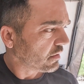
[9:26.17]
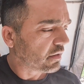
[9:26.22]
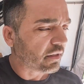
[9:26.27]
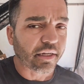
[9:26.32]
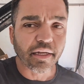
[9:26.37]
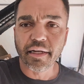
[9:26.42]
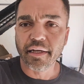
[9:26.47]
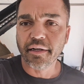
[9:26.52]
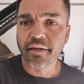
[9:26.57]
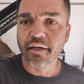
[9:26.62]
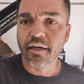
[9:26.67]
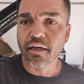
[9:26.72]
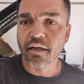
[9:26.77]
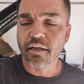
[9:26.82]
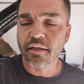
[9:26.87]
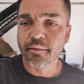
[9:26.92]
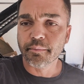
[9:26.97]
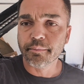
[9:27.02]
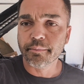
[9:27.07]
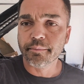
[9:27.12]
and
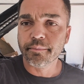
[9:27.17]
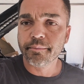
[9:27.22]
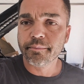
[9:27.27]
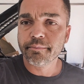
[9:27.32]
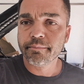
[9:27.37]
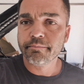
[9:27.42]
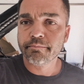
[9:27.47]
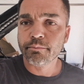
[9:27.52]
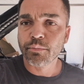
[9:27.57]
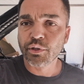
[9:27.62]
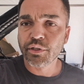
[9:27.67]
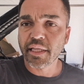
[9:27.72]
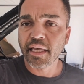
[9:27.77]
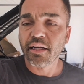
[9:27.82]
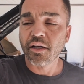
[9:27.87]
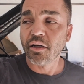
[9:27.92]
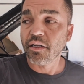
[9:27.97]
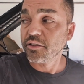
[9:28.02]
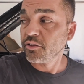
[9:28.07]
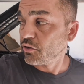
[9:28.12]
put that on.